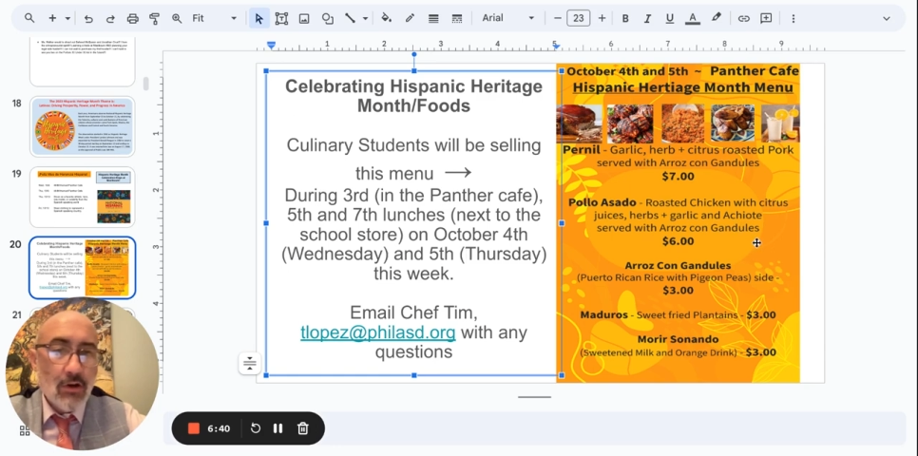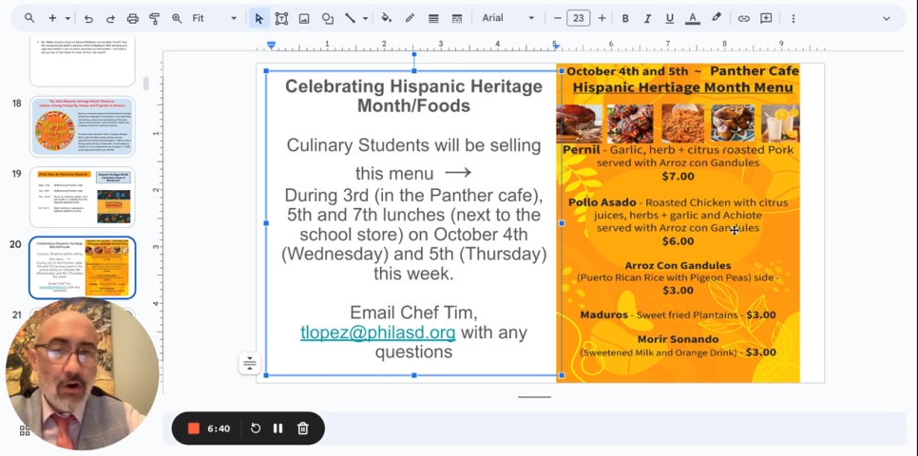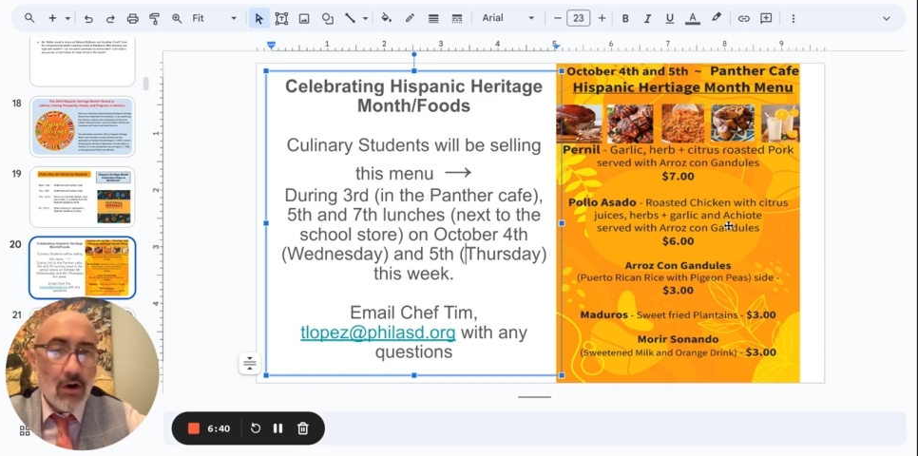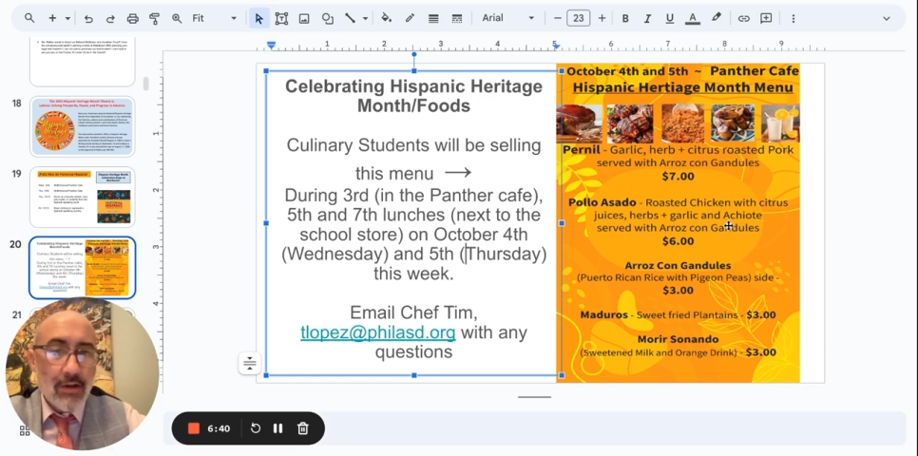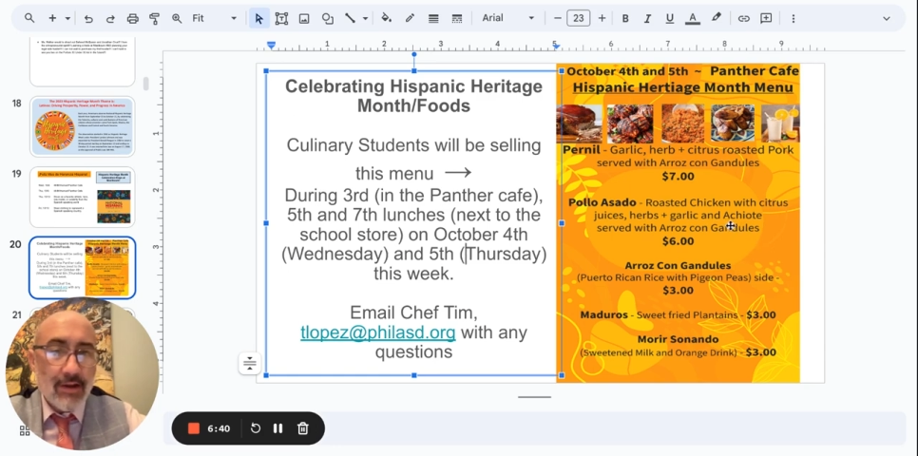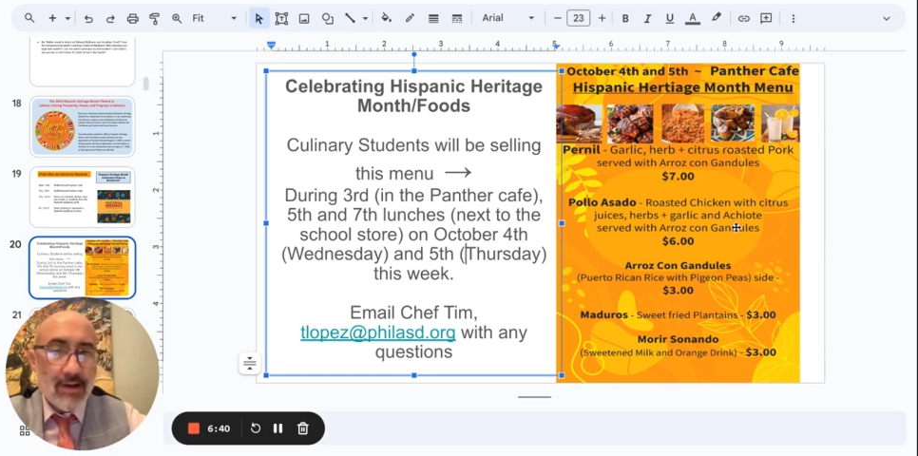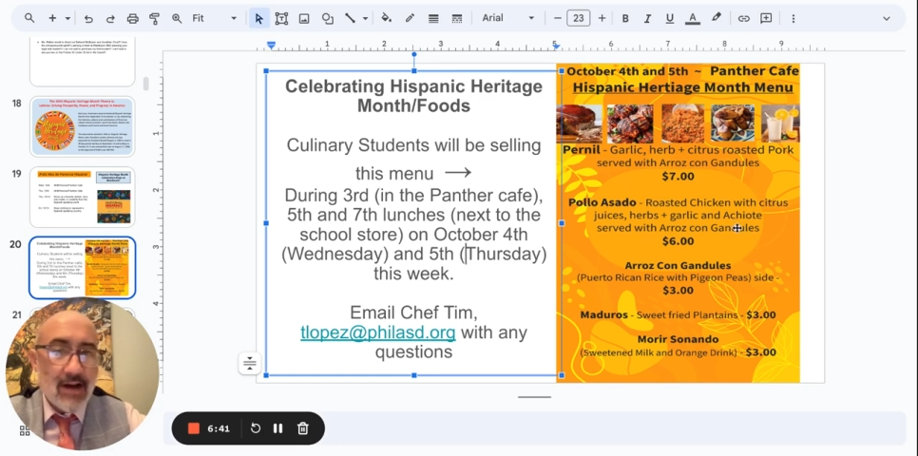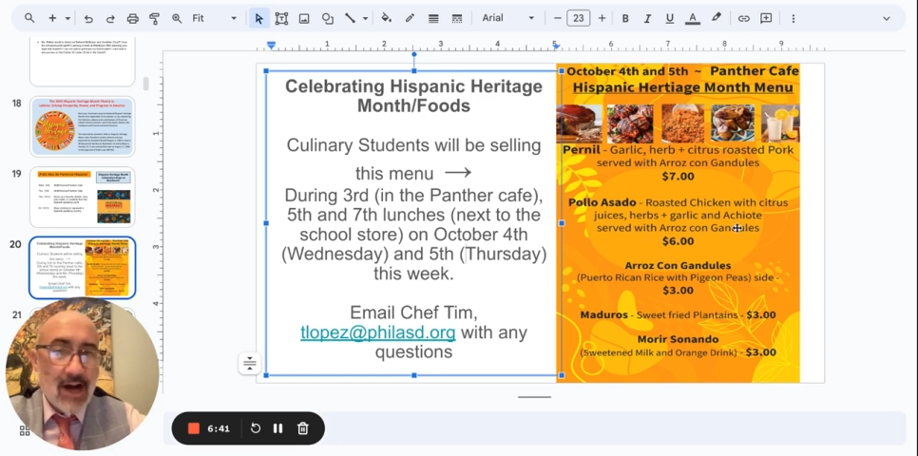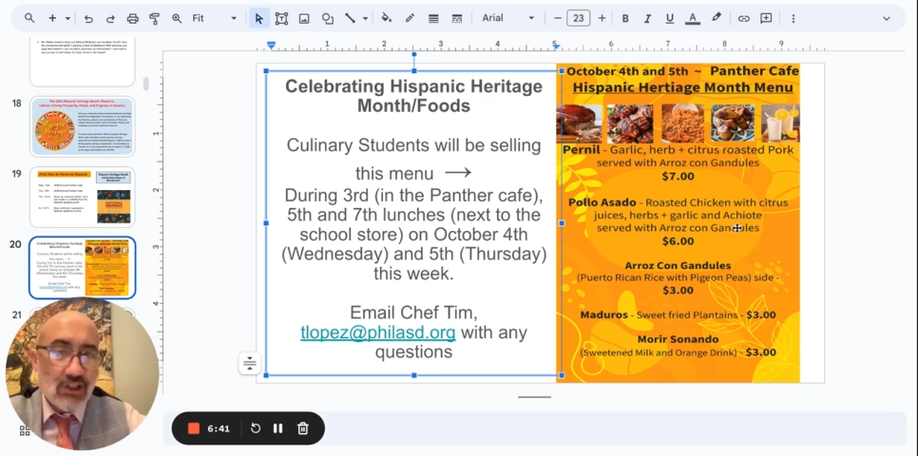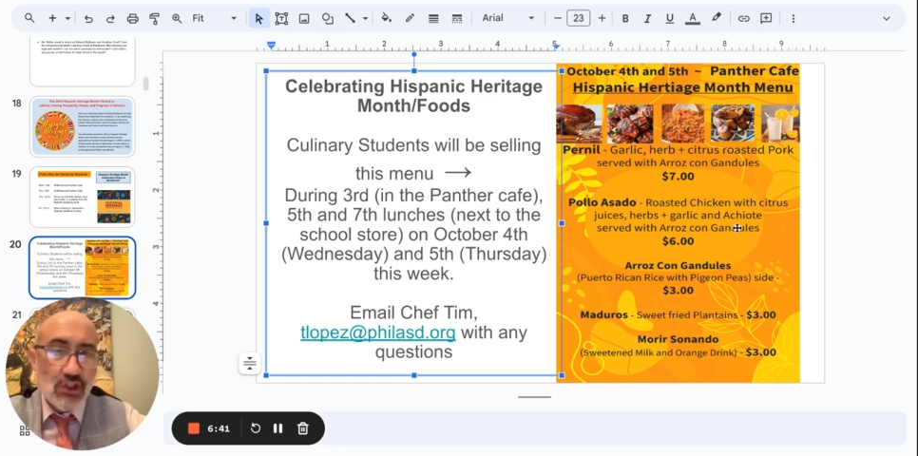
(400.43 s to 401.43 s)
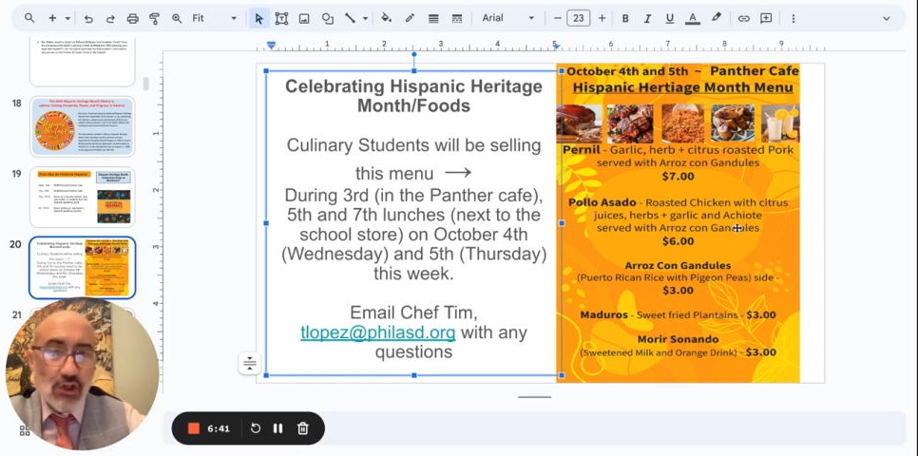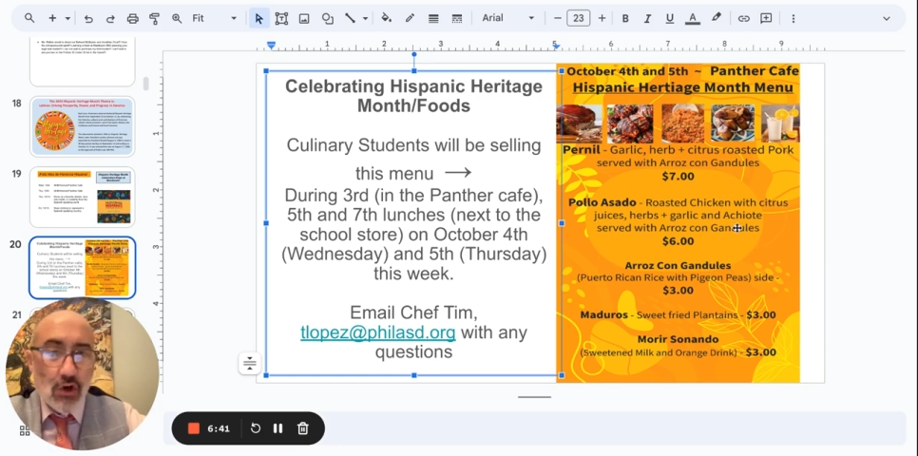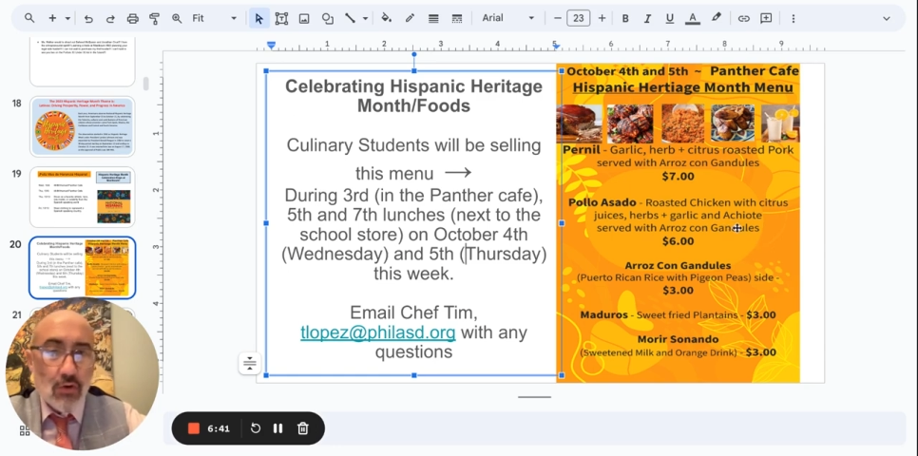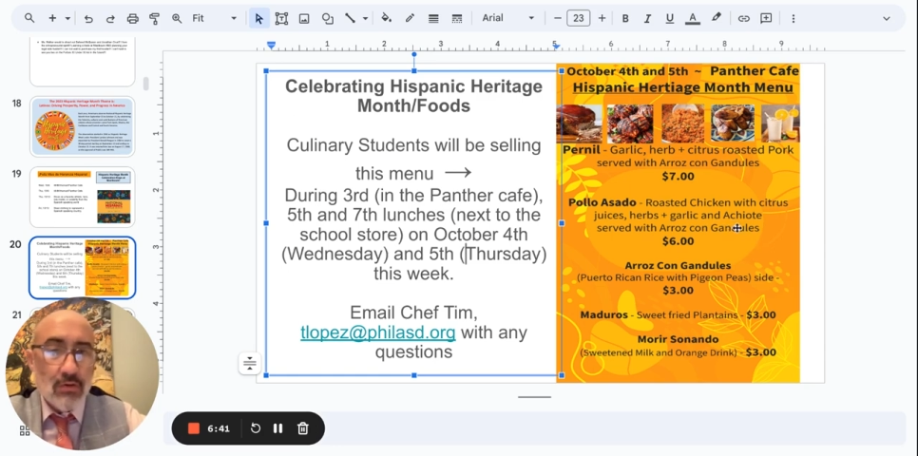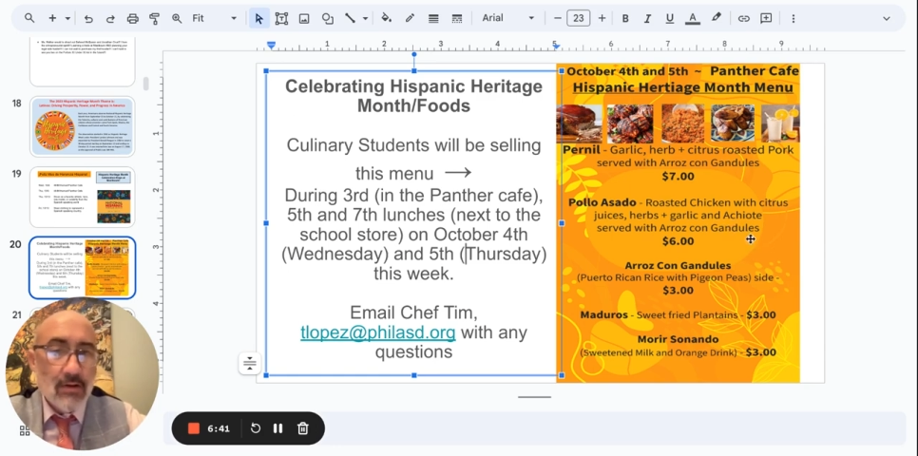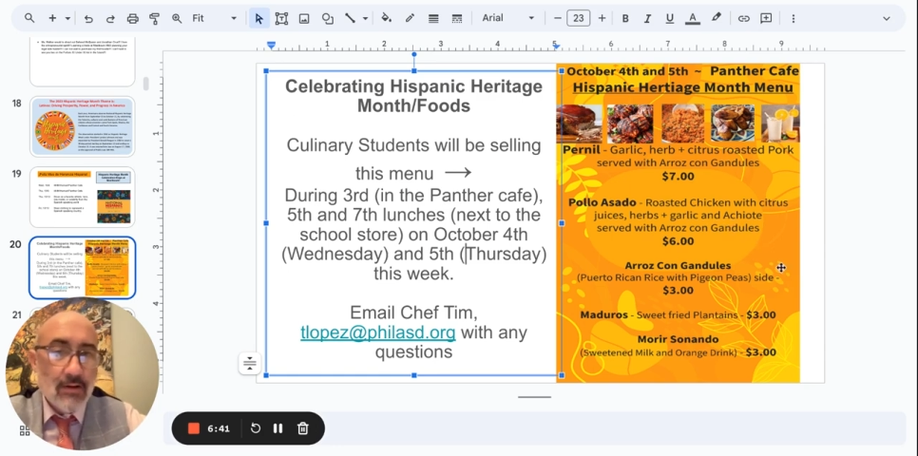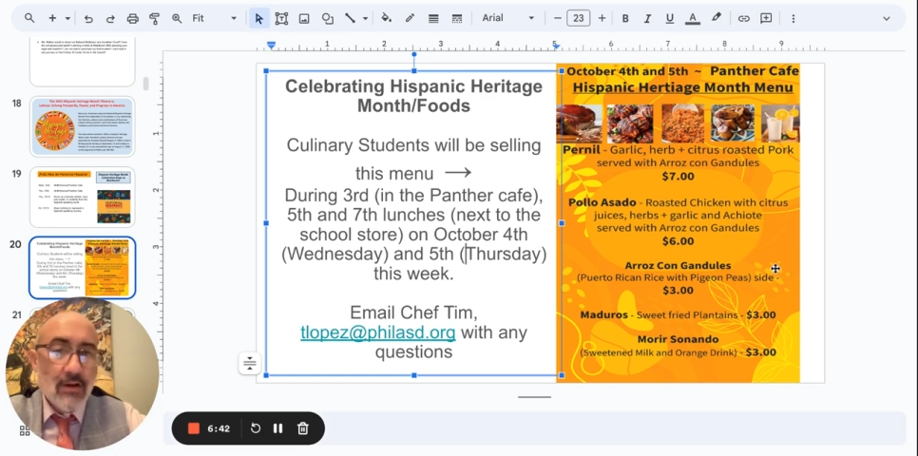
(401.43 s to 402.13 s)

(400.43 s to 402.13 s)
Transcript: garlic, and achiote